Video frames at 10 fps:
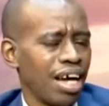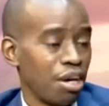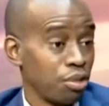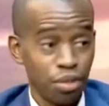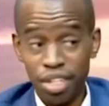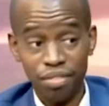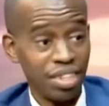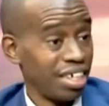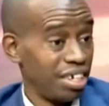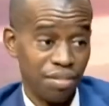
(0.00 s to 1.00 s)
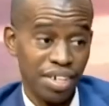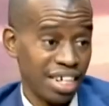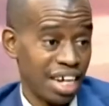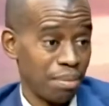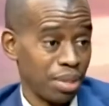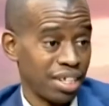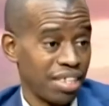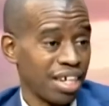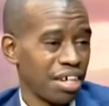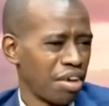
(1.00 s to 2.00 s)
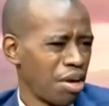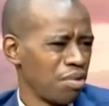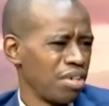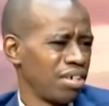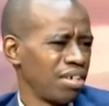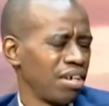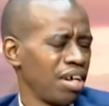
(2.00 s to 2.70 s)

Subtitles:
And also given the different dynamics, I think around,